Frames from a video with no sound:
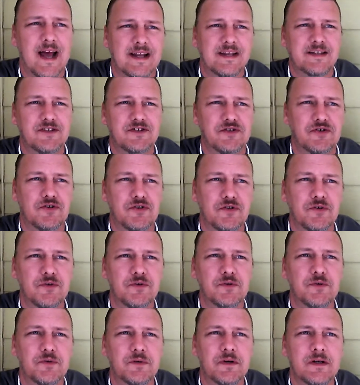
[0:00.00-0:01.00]
I
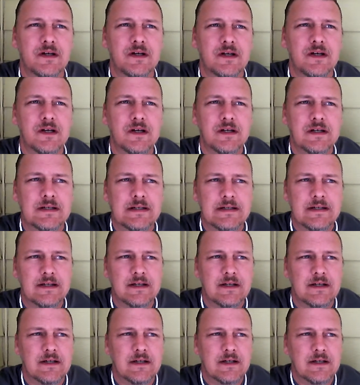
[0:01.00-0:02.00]
do
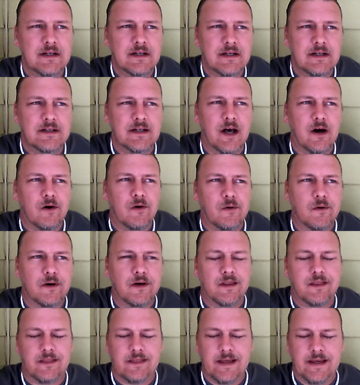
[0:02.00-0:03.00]
know
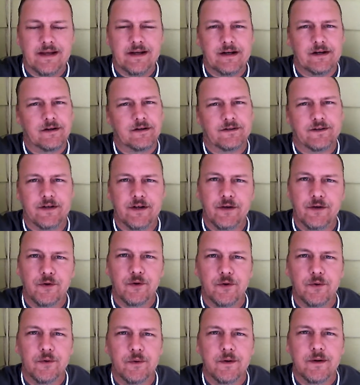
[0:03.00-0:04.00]
a thing or
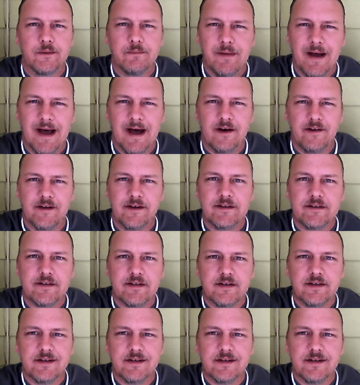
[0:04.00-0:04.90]
two about it.